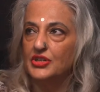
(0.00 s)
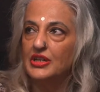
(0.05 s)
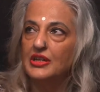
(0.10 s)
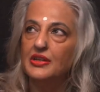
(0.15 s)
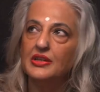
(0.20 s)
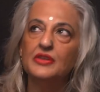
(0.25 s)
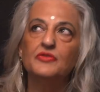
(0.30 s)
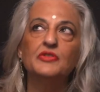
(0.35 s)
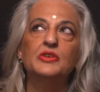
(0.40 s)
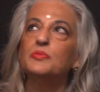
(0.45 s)
and
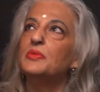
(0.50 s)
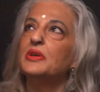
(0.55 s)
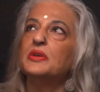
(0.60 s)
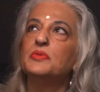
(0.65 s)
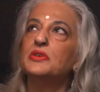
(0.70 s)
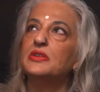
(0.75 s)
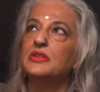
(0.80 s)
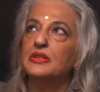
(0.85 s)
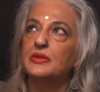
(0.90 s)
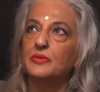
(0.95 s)
even
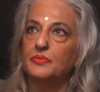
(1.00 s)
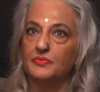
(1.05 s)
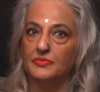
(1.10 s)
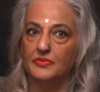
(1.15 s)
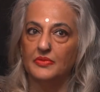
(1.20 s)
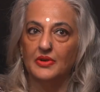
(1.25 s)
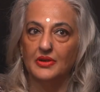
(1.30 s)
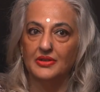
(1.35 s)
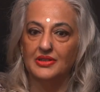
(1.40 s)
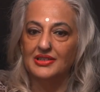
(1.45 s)
maybe the
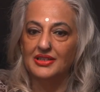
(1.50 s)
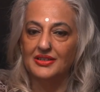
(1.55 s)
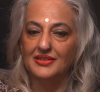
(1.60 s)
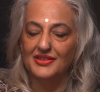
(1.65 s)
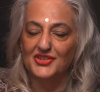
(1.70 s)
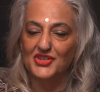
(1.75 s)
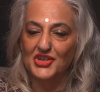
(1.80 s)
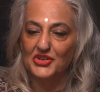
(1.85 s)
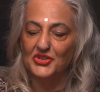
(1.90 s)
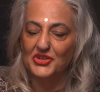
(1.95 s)

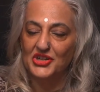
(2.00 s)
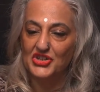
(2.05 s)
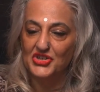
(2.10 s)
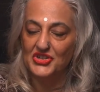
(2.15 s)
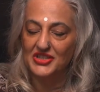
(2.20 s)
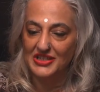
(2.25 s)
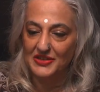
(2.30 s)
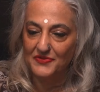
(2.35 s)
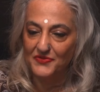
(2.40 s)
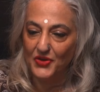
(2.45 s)

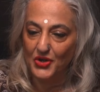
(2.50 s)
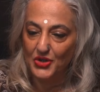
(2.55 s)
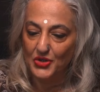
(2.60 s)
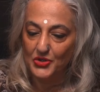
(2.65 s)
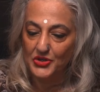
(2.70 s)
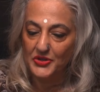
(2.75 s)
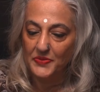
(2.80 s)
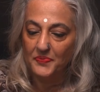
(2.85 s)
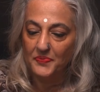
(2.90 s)
generations that followed,